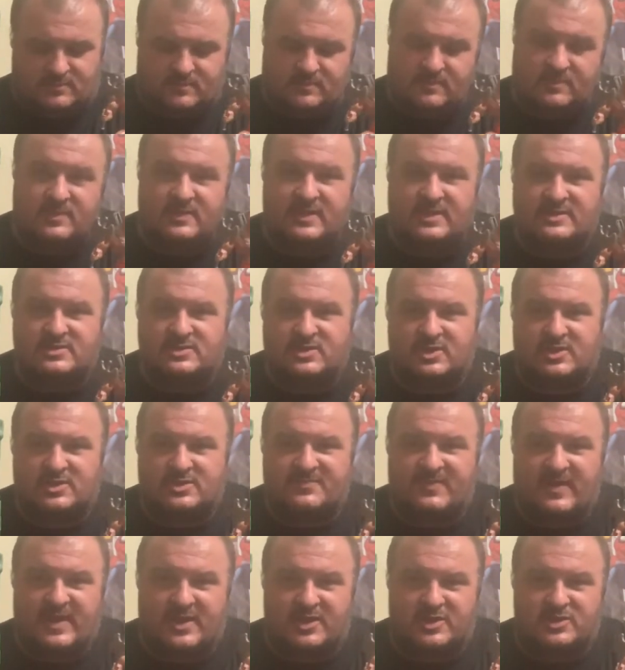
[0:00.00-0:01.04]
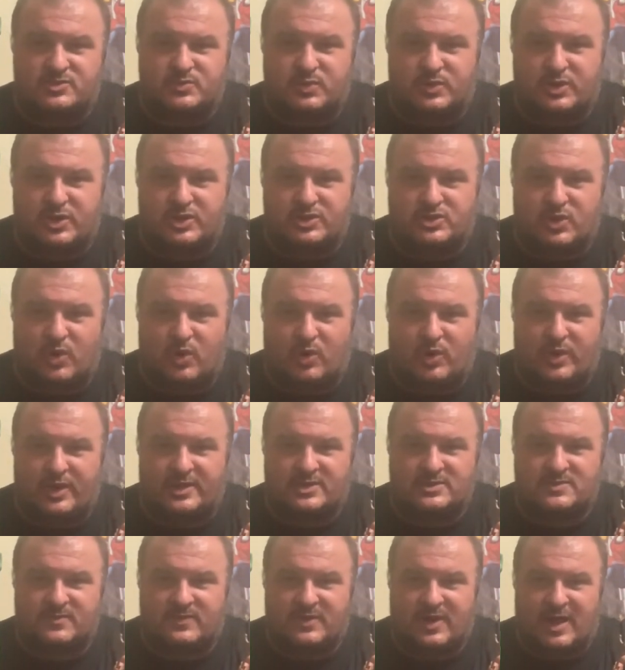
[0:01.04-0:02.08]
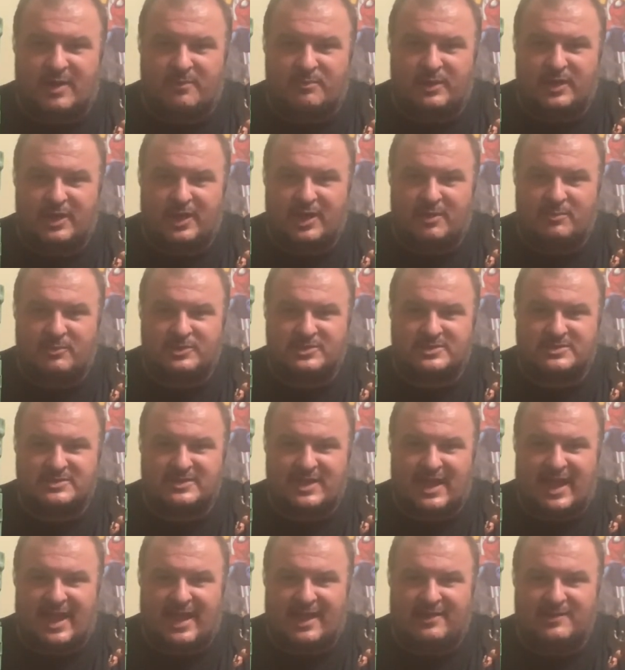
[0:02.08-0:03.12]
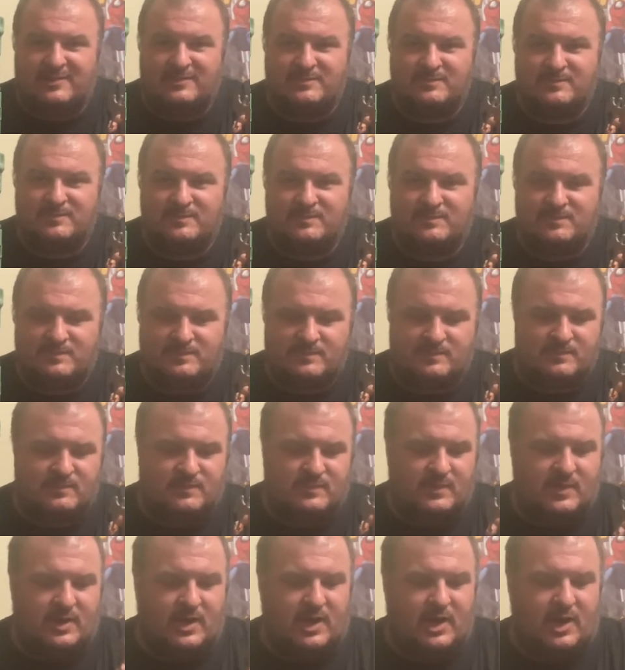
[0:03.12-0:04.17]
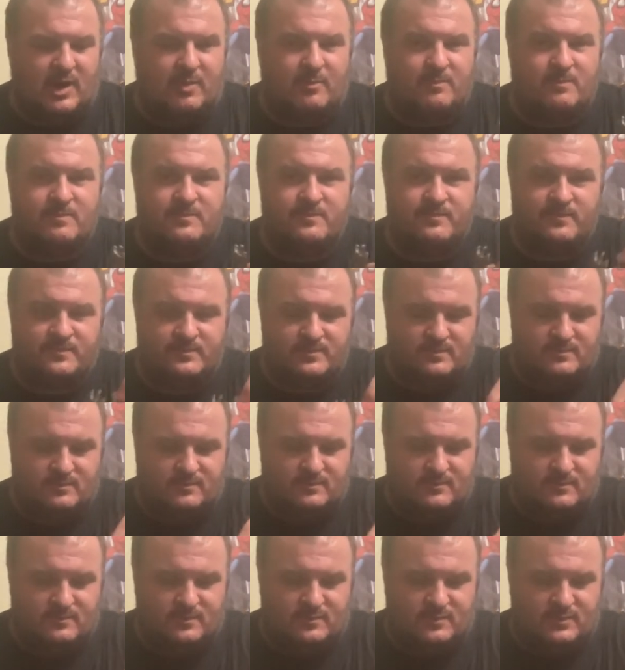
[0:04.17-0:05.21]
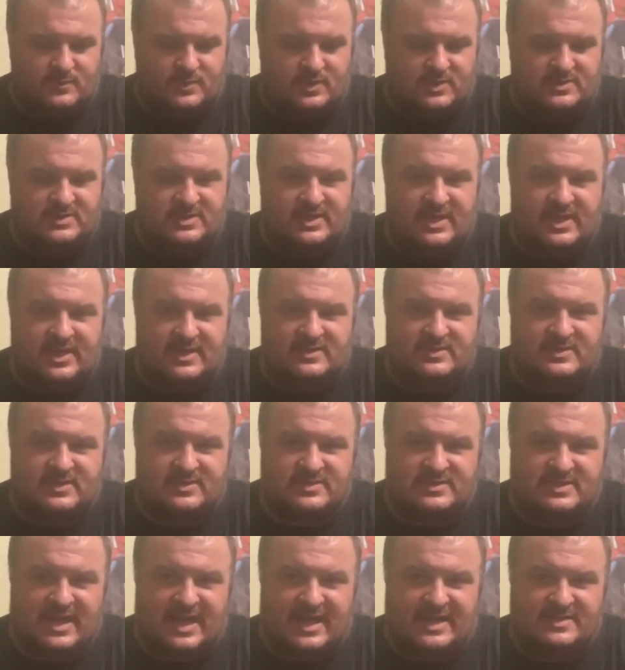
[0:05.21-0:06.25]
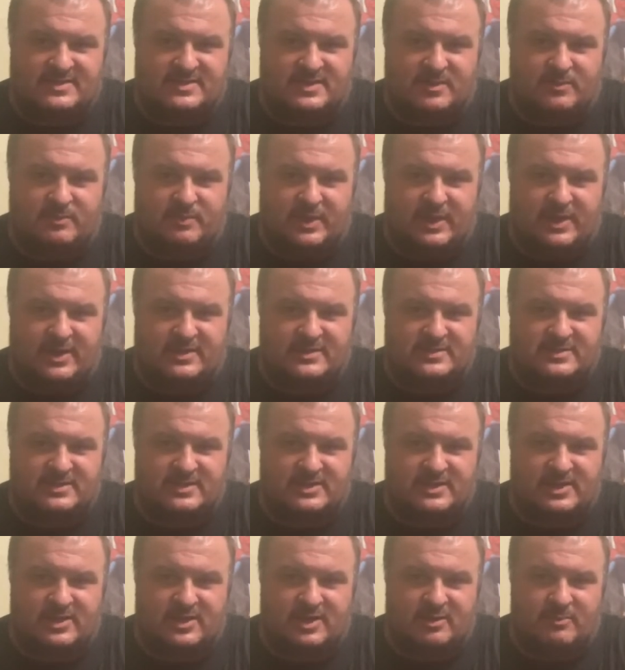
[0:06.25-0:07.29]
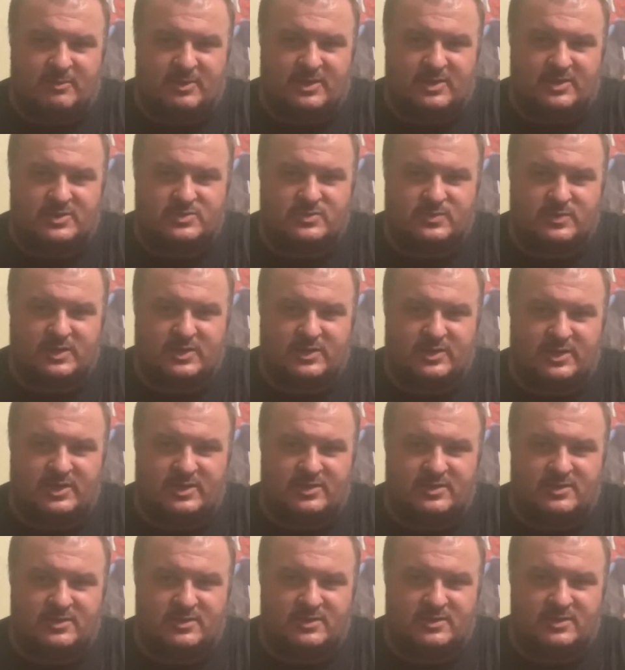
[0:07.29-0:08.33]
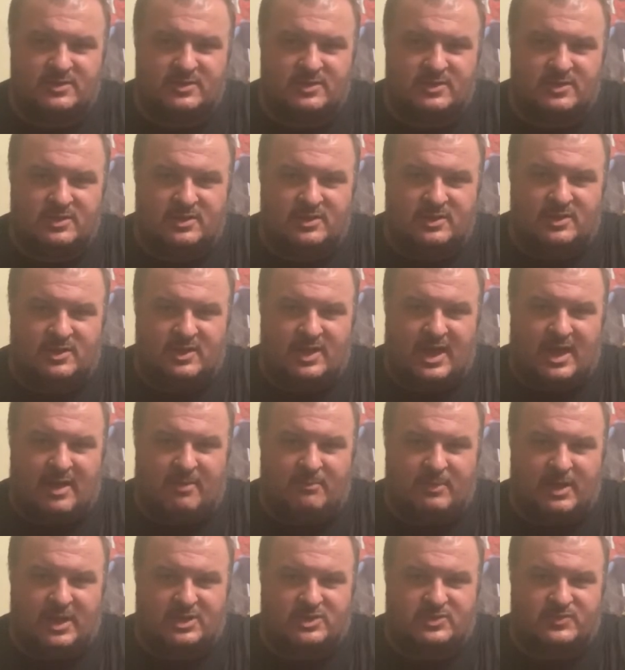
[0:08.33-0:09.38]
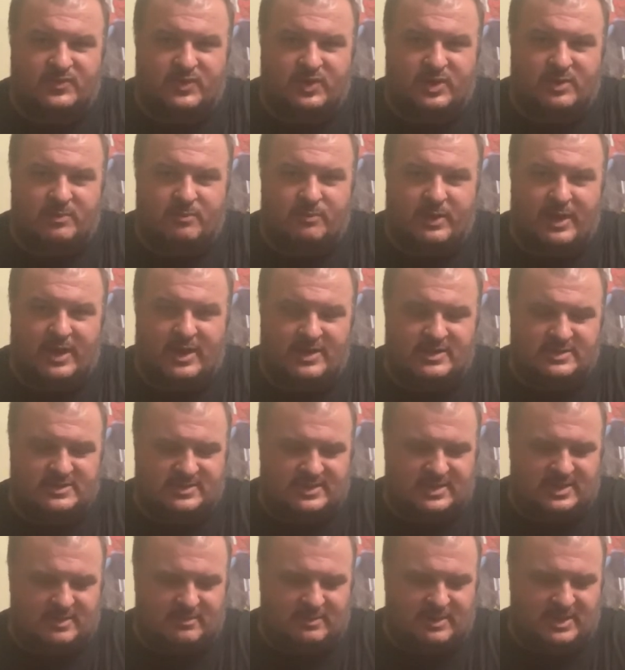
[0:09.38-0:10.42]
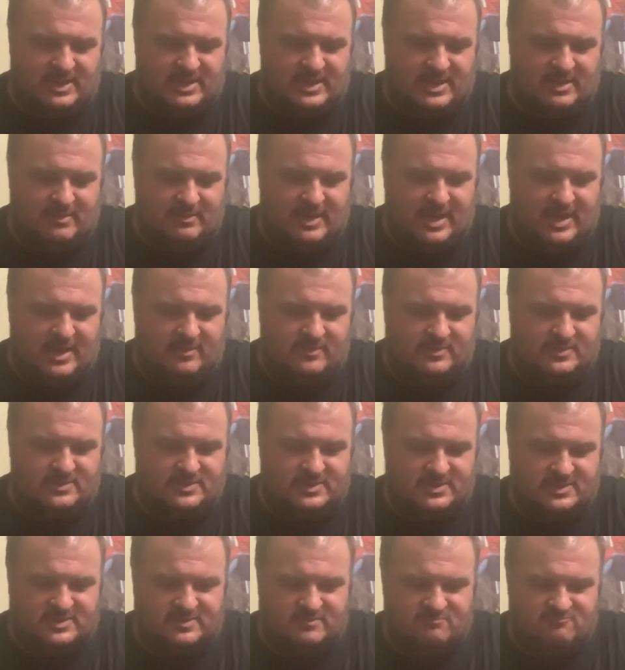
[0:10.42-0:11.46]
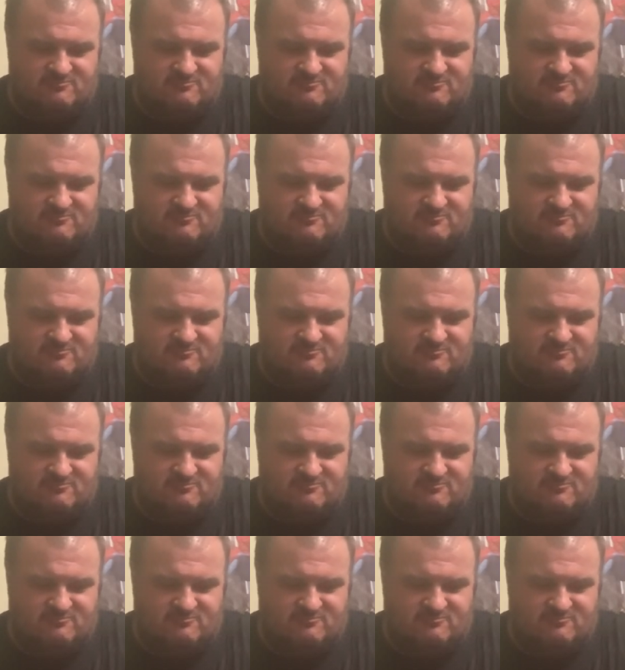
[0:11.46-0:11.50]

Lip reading: these figures were notorious for not being able to stand. You see it as a size comparison here. I mean, there's really not much for comparison. I mean, He-Man was just,